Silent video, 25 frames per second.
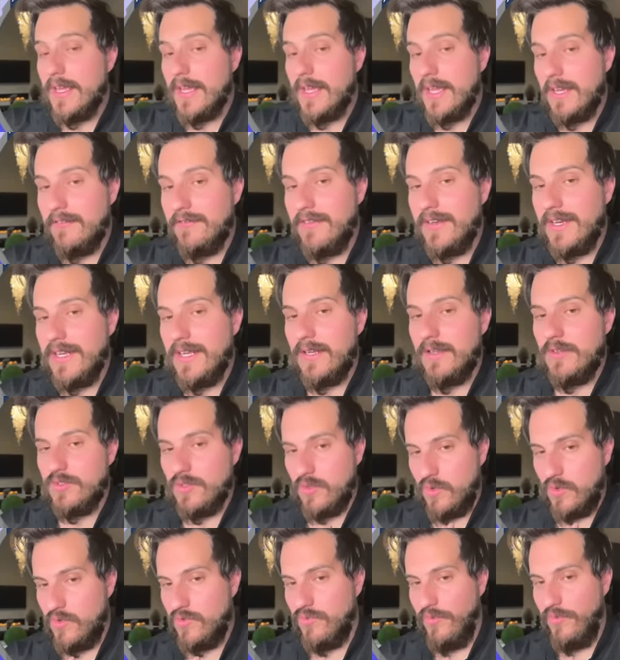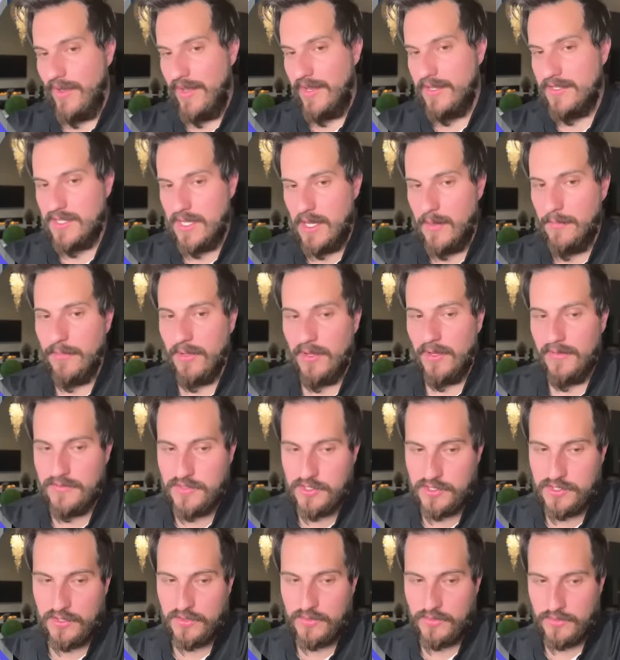Nvidia is a great example of
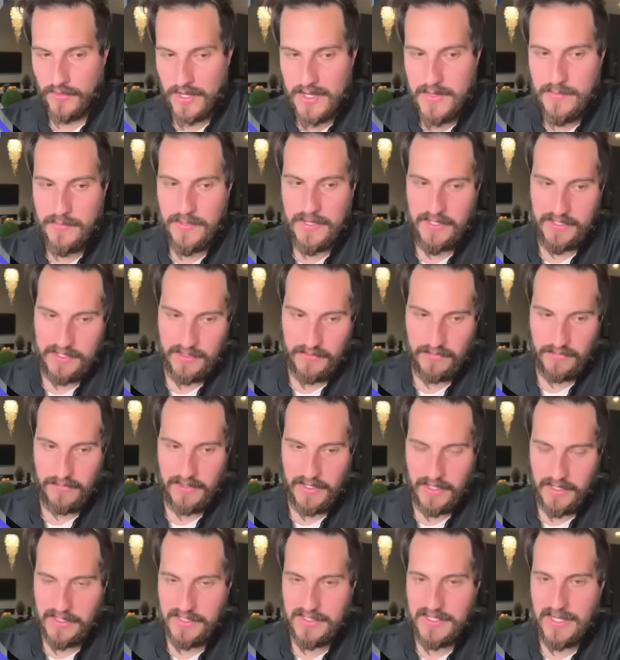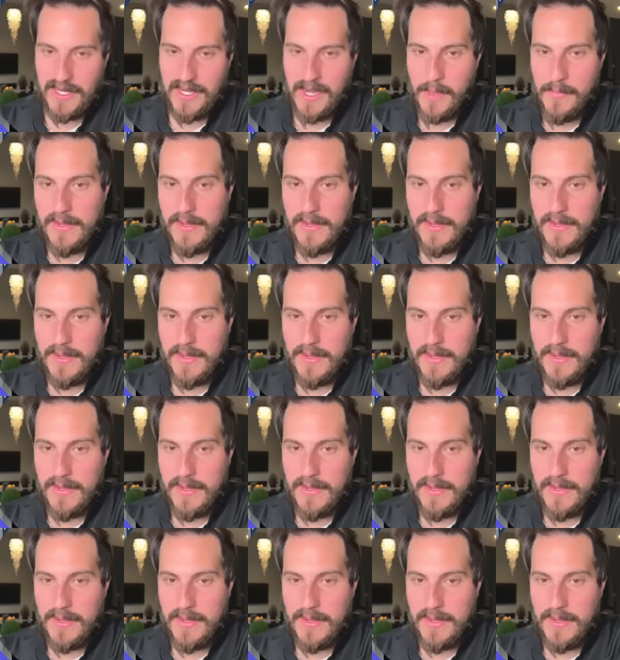just a great piece of real estate.